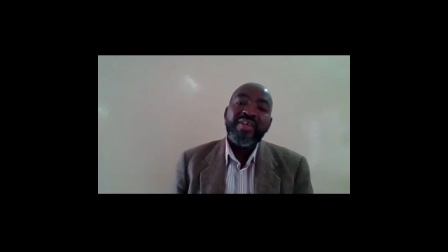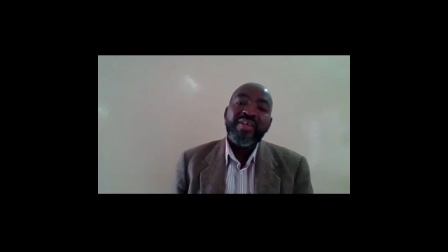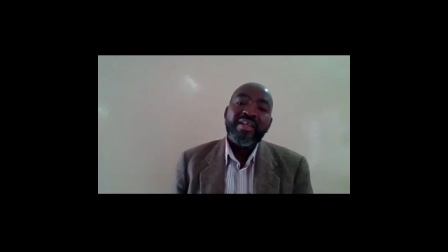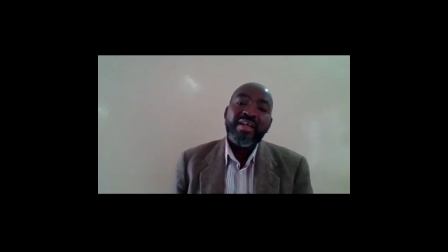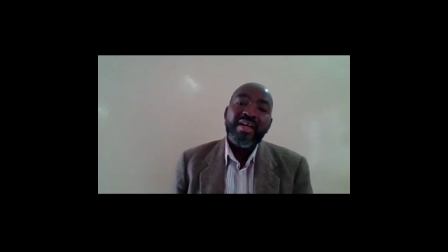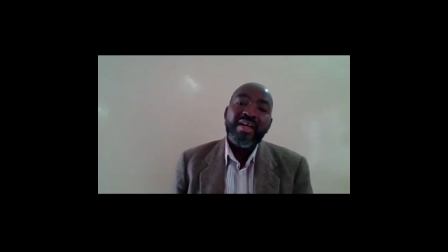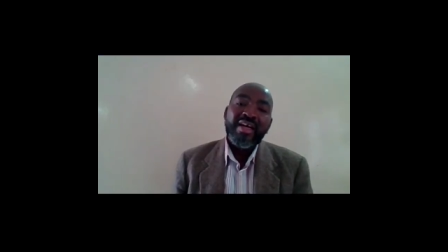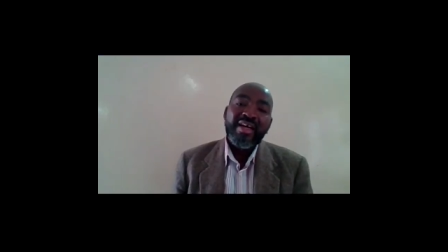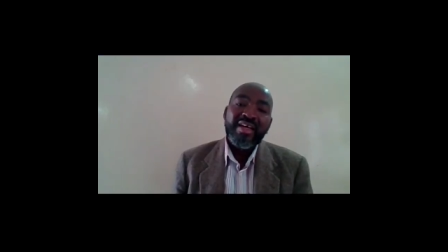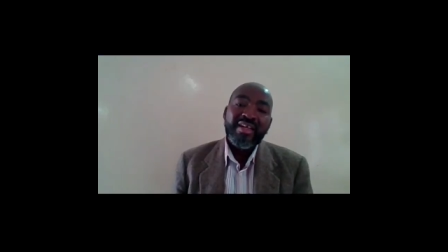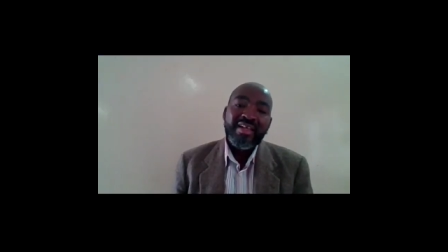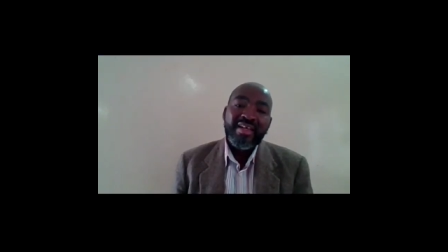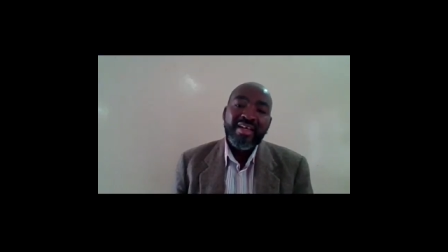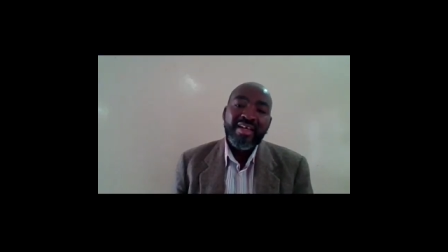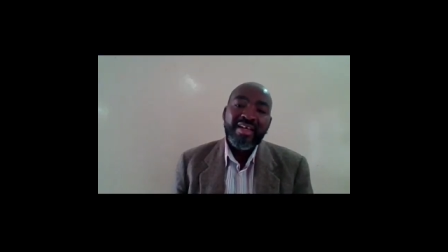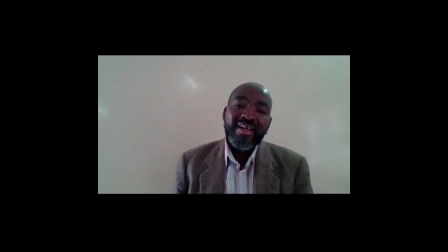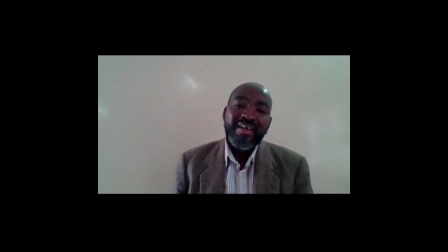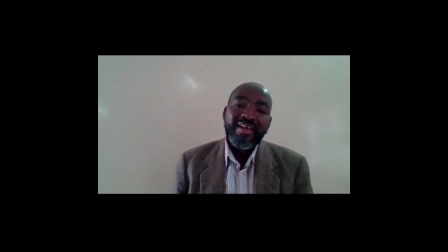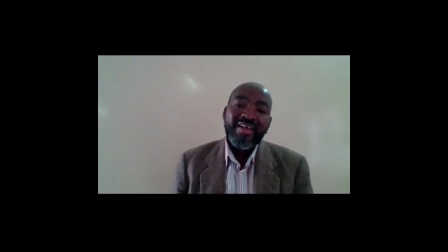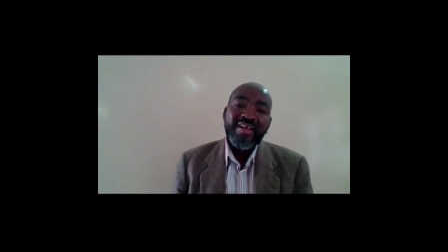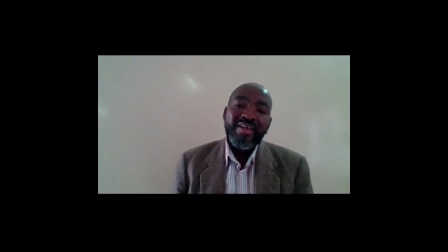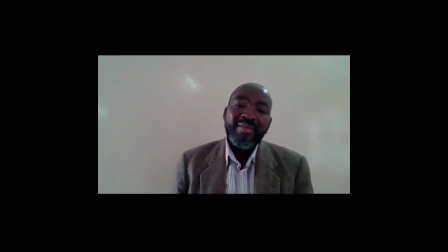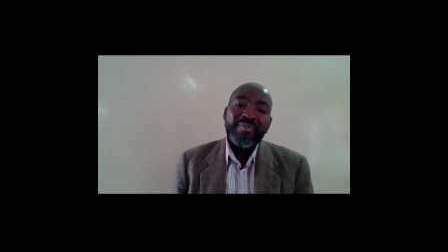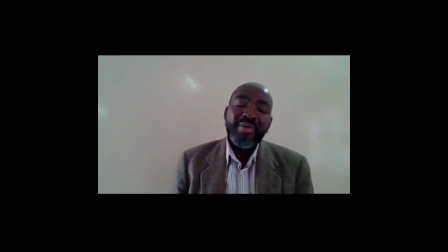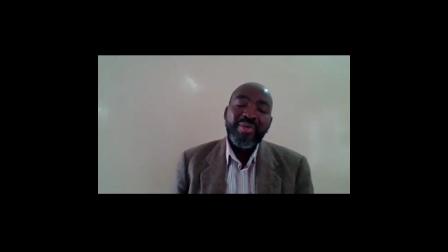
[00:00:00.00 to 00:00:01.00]
even harder
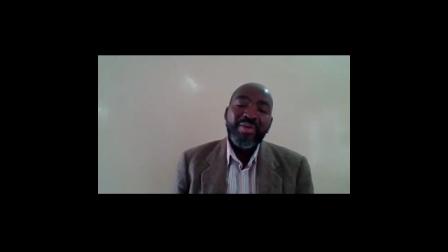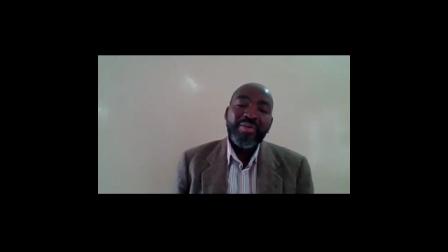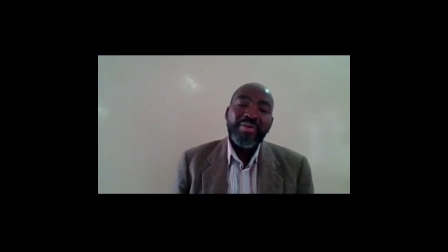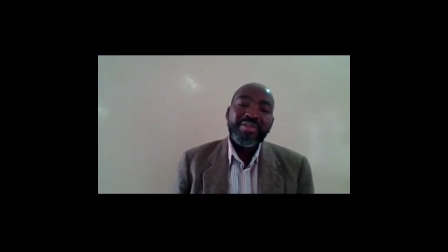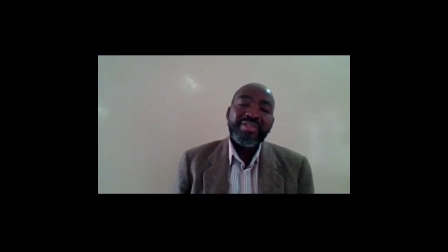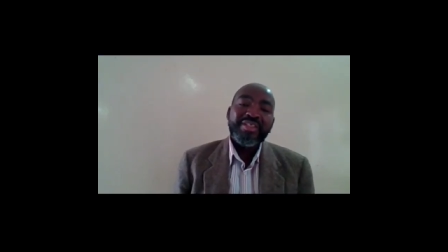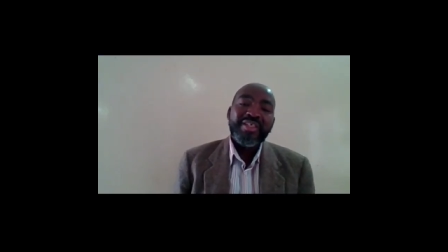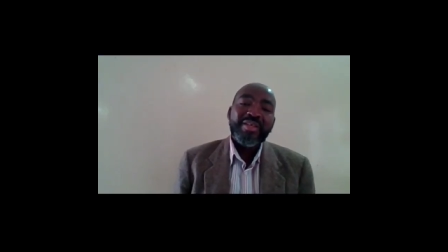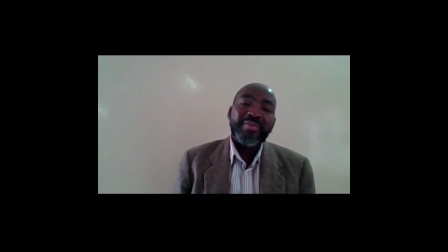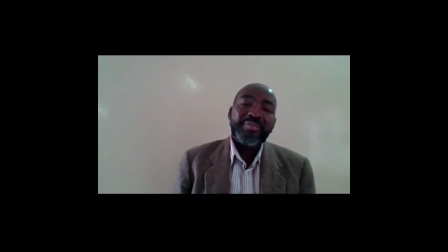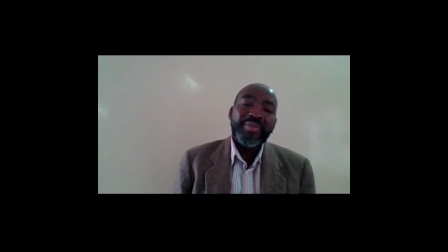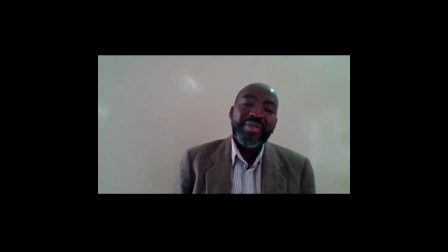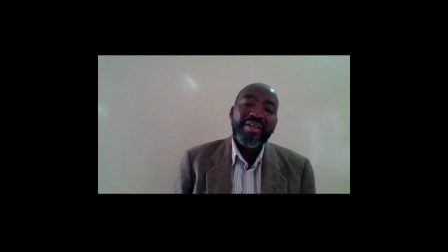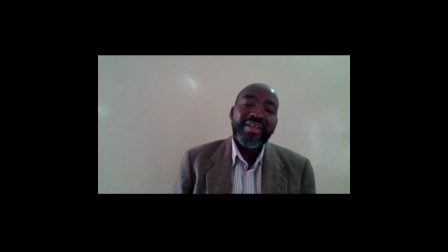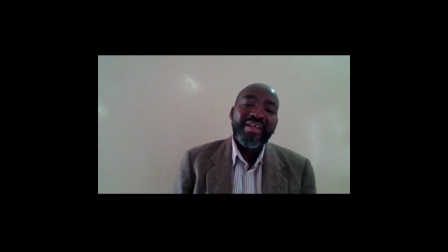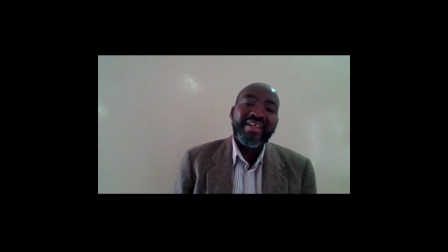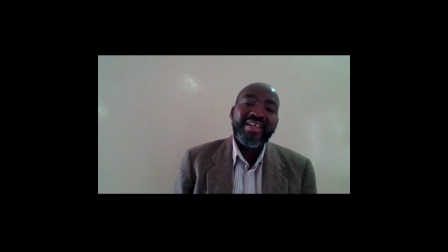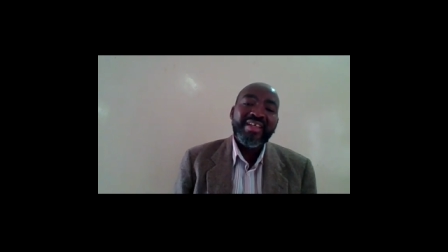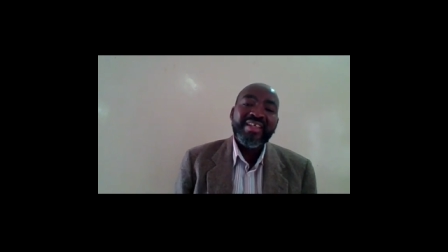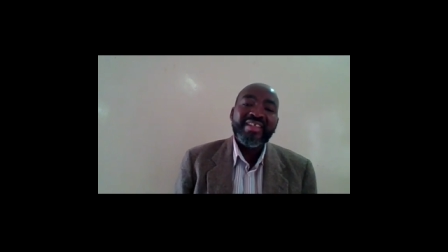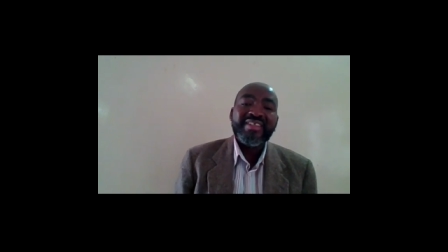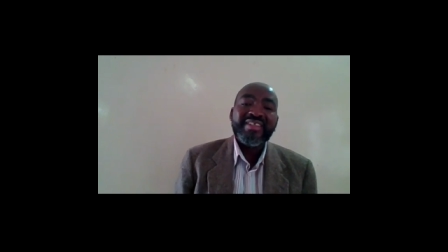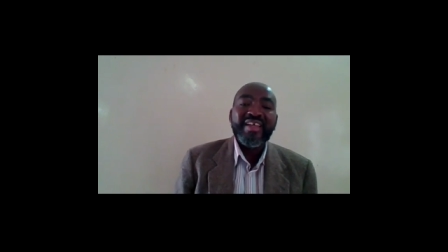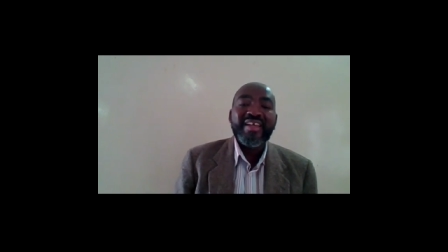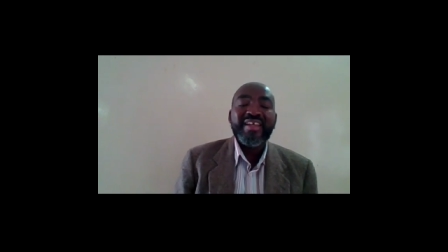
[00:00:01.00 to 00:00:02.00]
because the
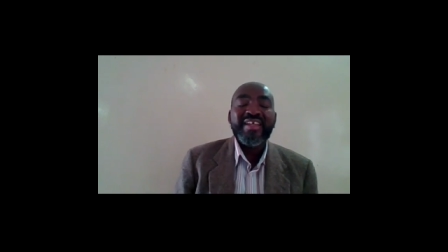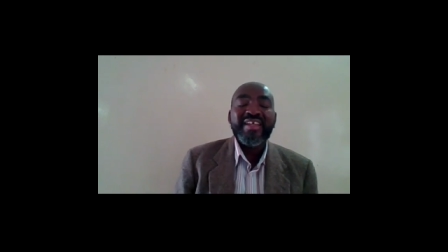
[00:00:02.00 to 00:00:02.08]
parent is